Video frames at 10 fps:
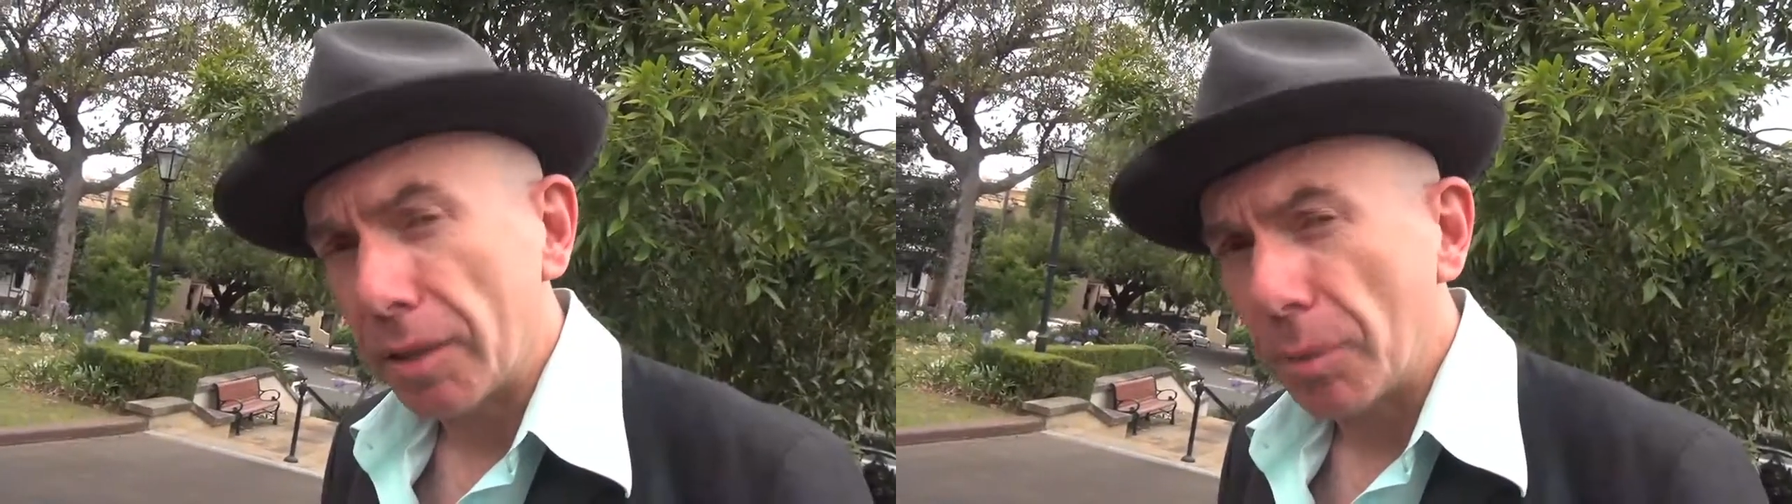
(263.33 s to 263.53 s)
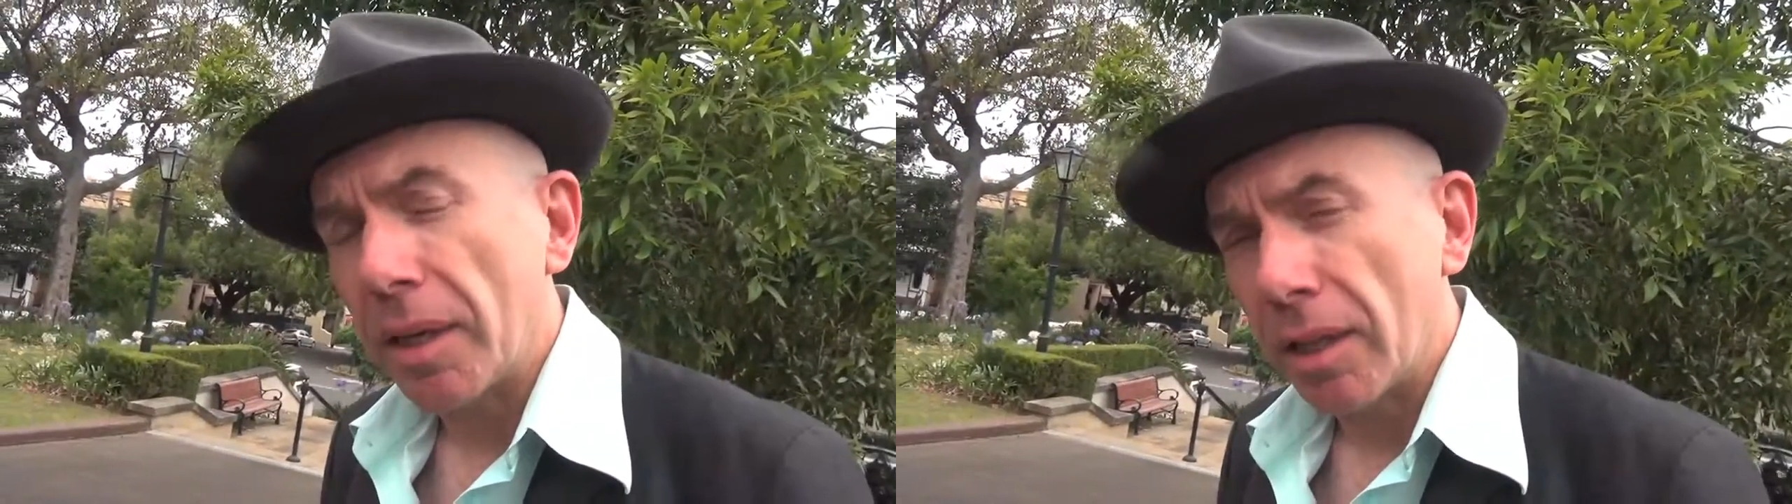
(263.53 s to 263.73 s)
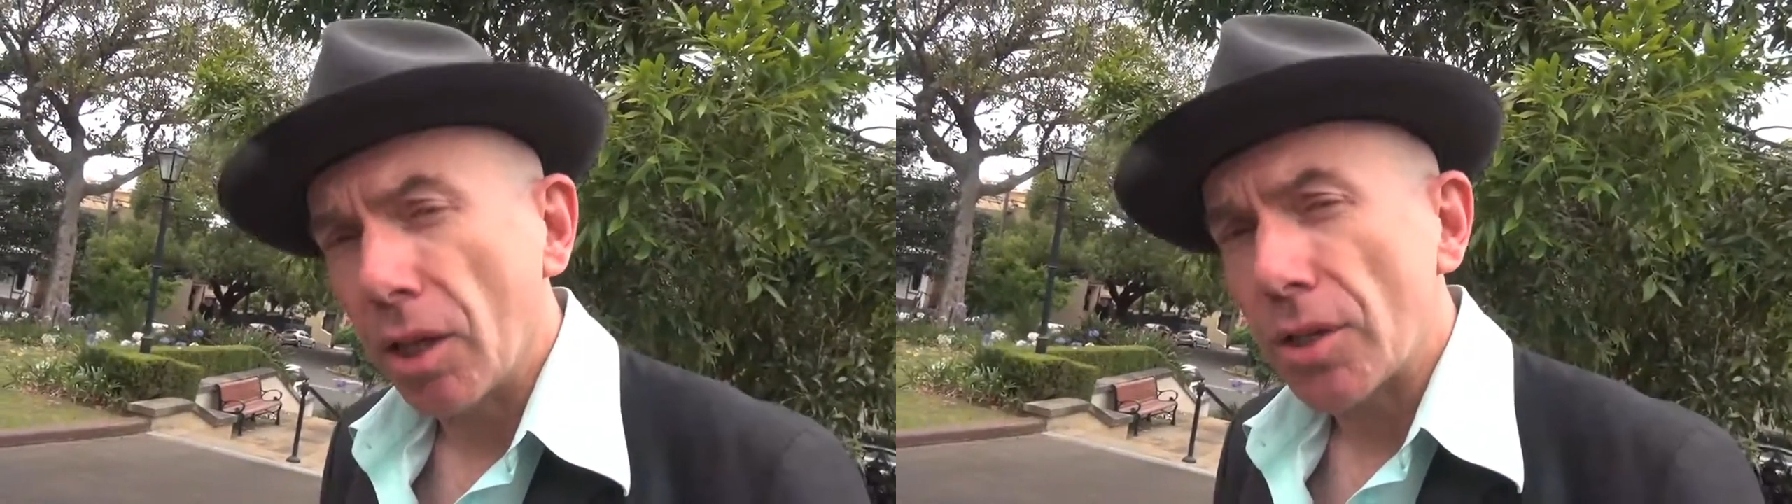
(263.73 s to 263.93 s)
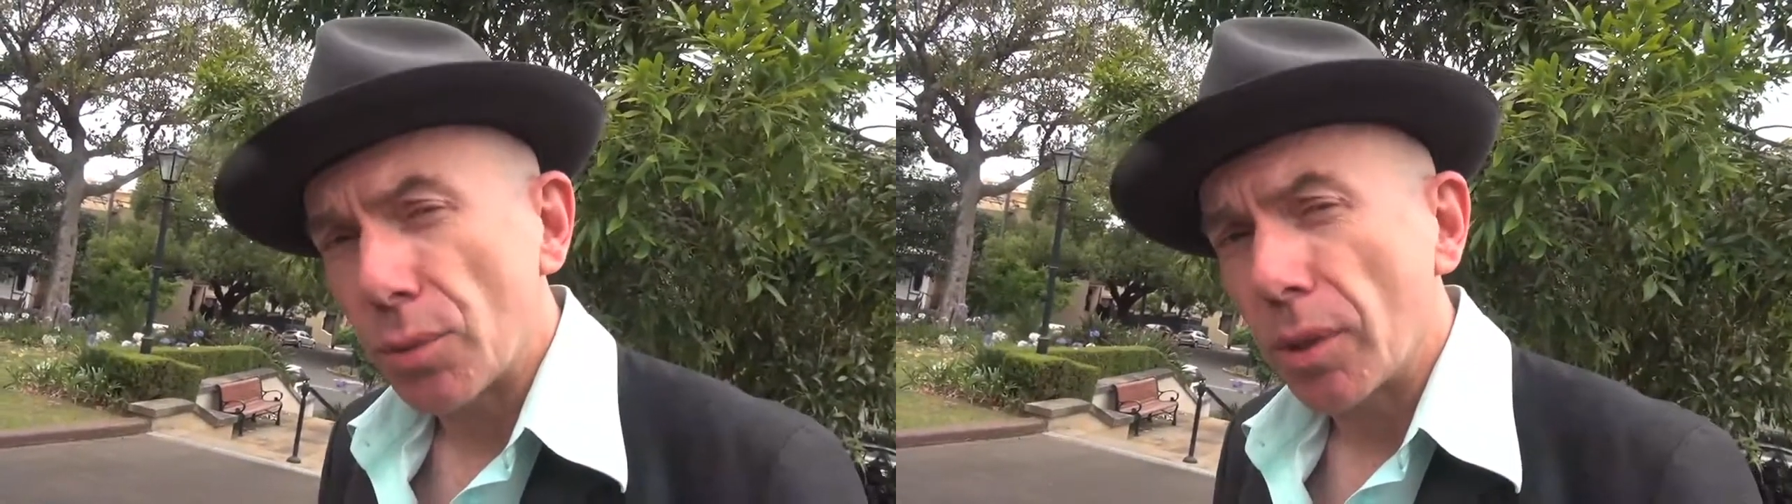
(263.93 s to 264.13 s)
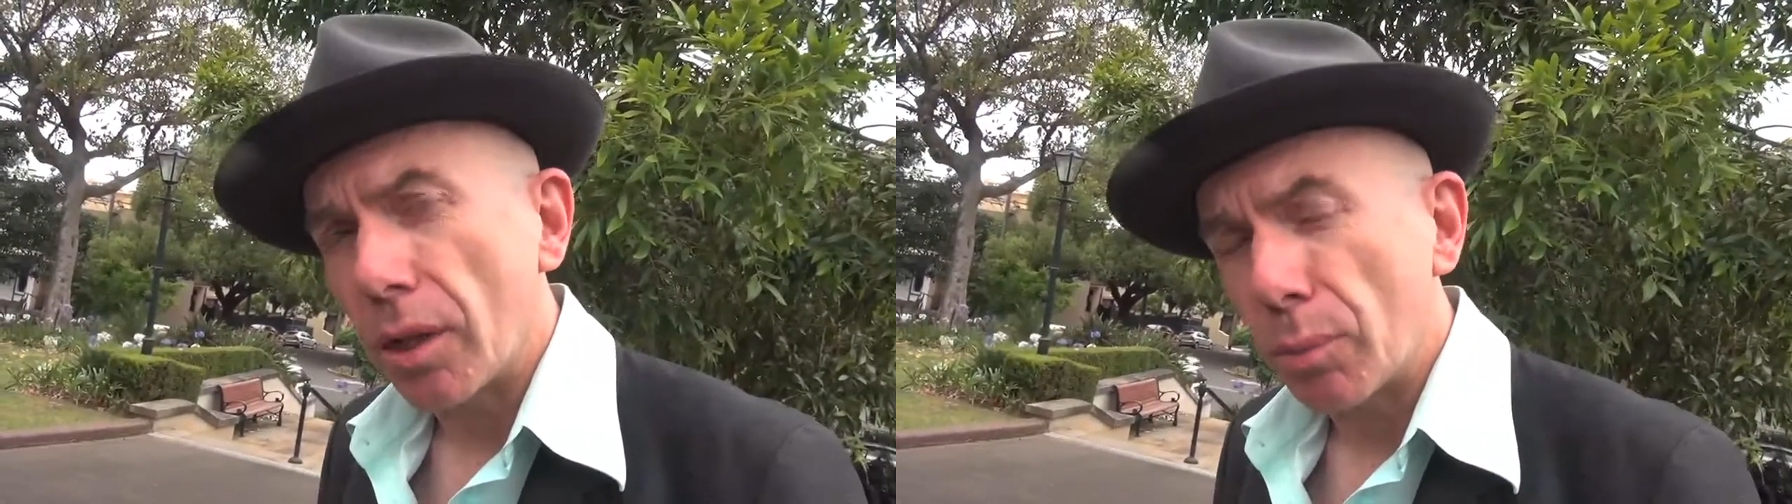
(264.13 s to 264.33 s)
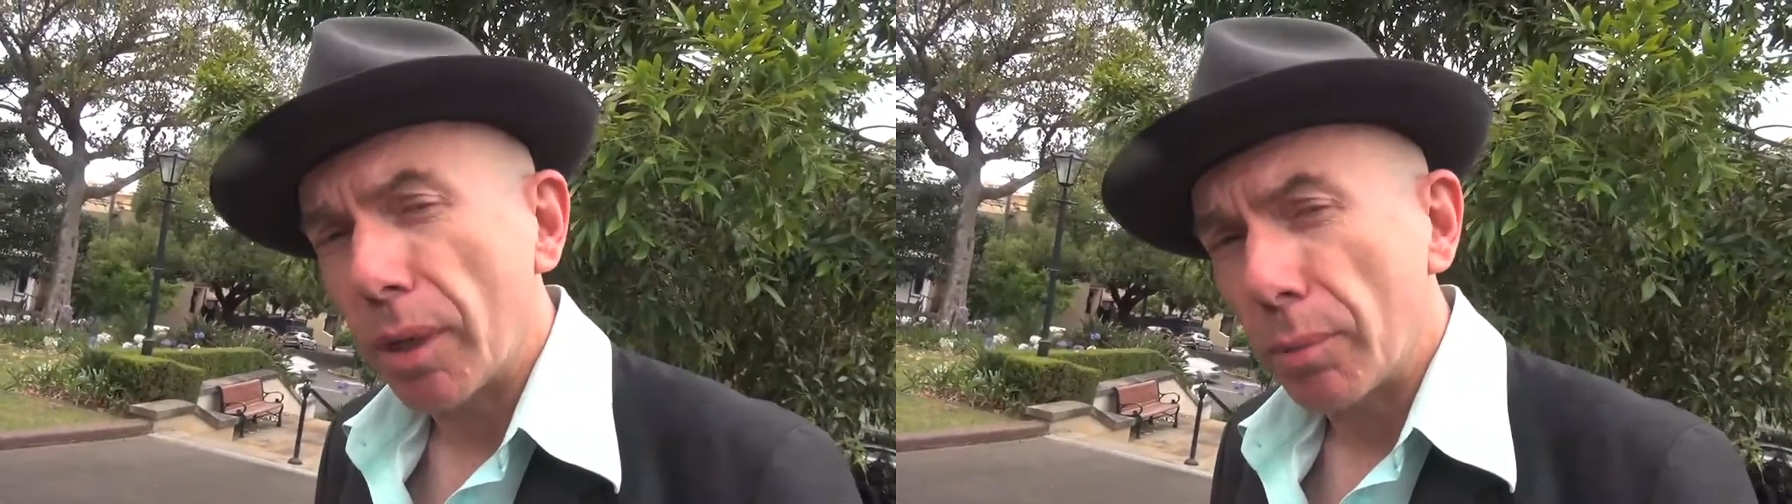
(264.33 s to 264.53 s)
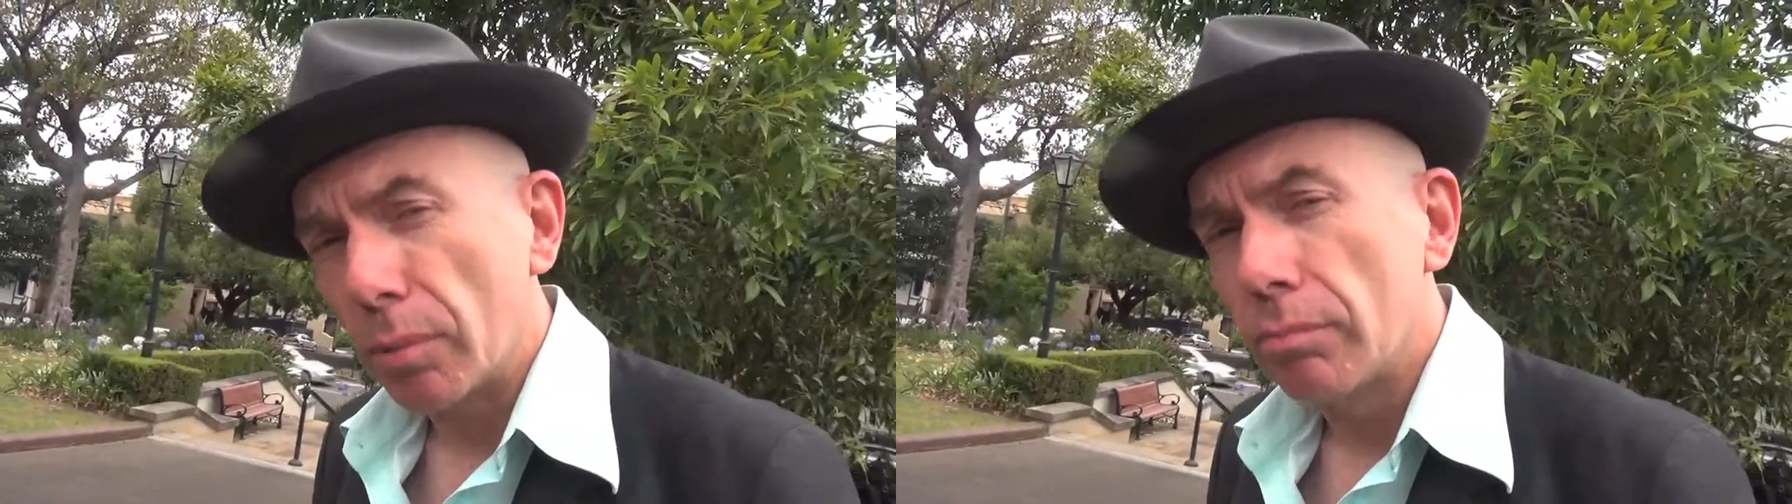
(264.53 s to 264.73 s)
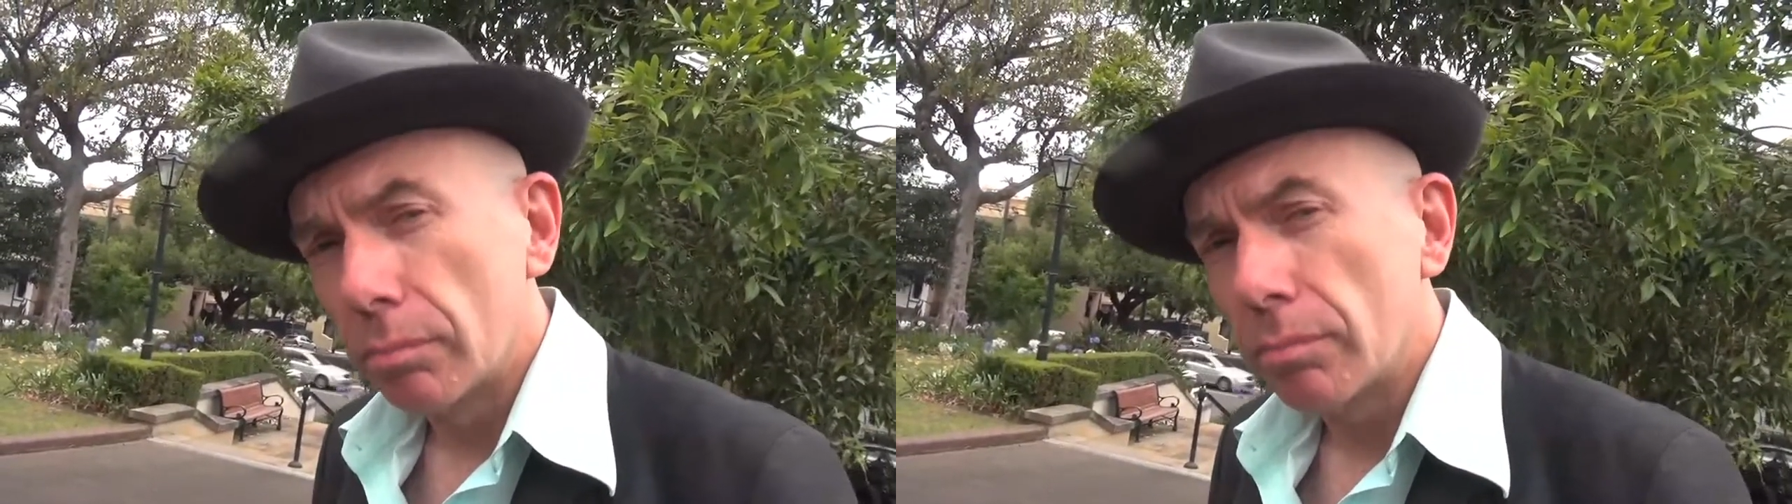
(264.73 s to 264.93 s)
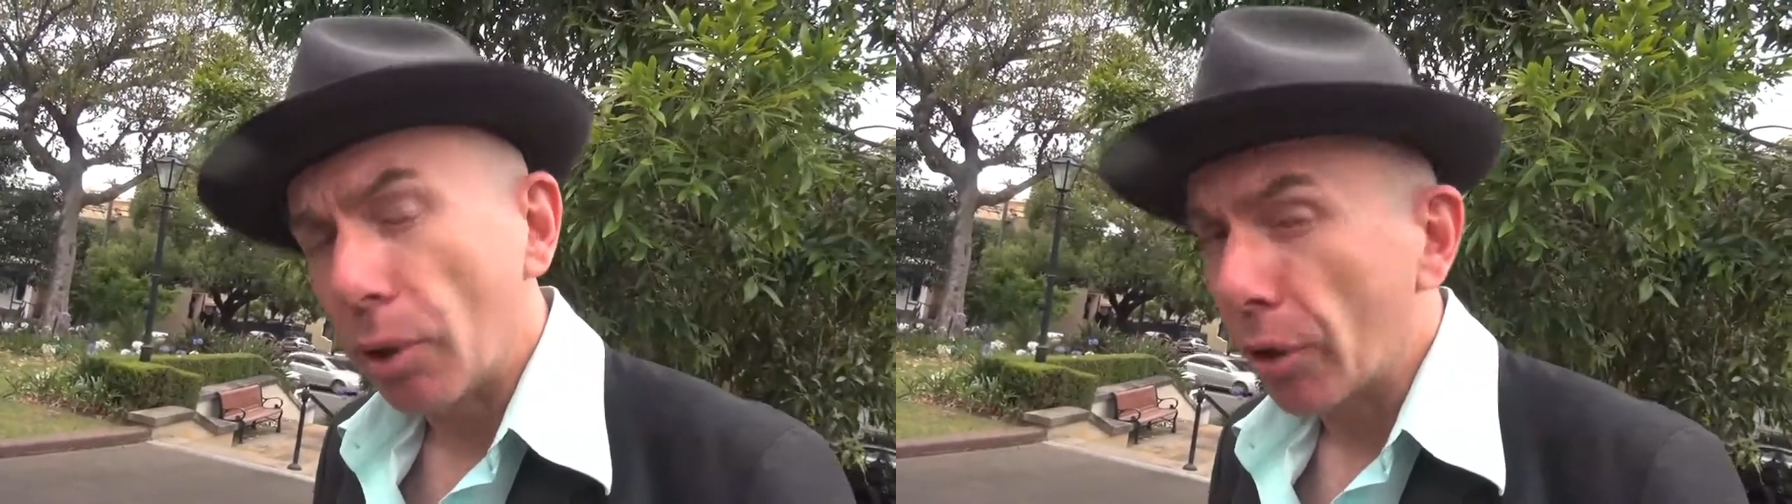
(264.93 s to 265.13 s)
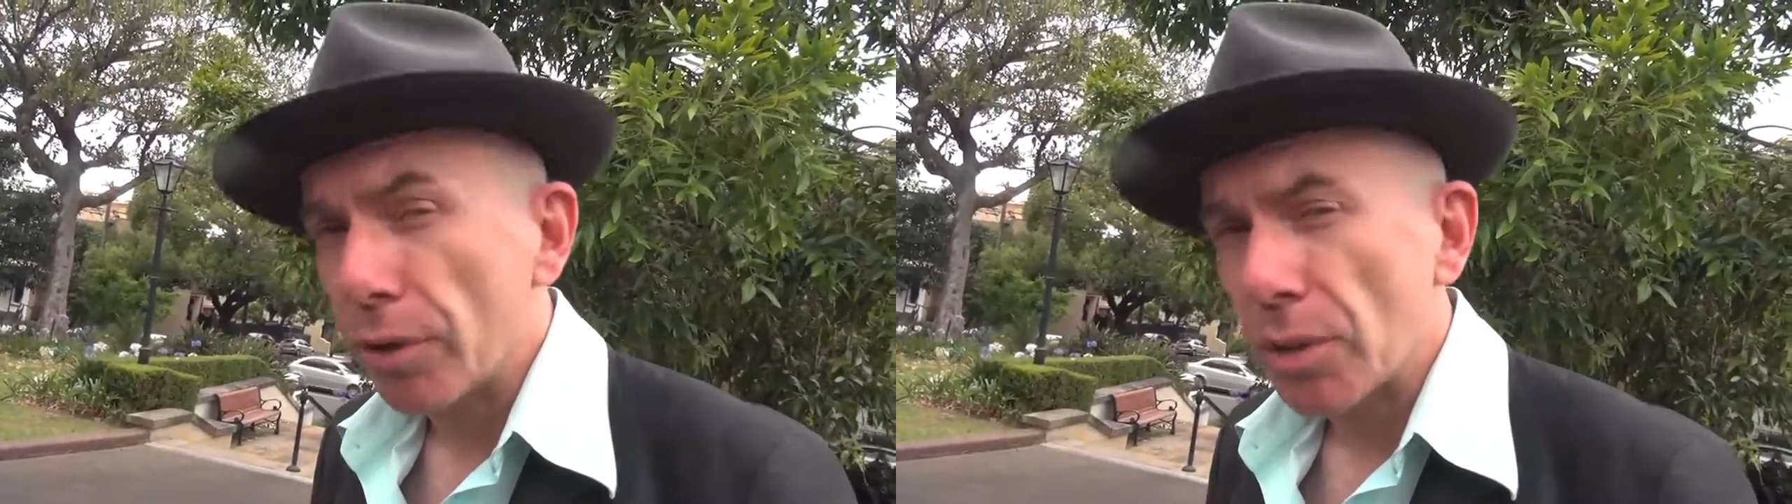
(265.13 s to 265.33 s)
You mean a lot to a lot of people.
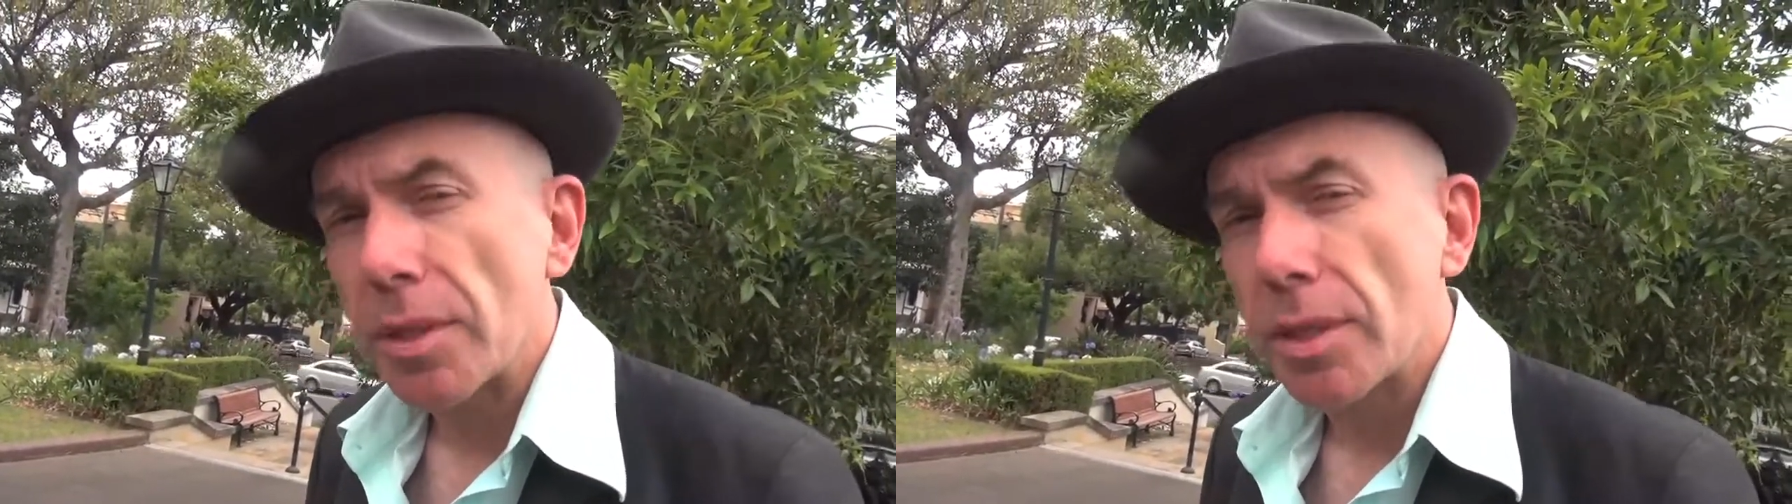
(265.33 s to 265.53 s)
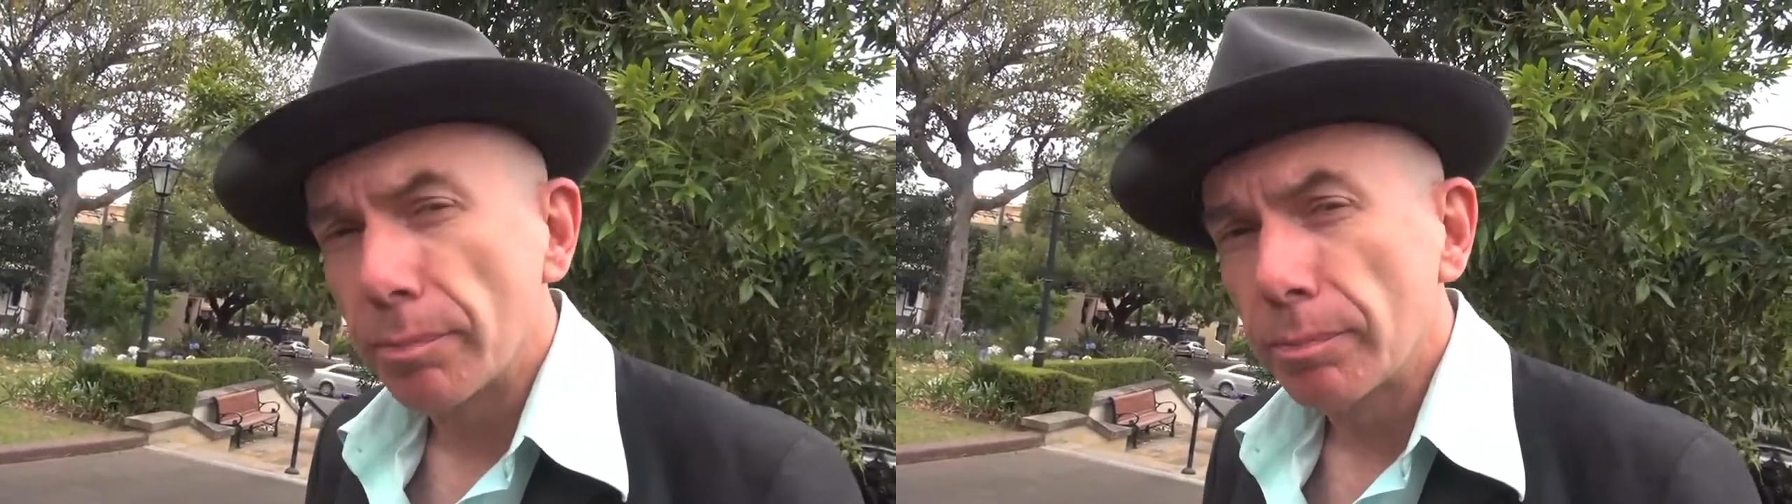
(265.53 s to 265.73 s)
Merry Christmas.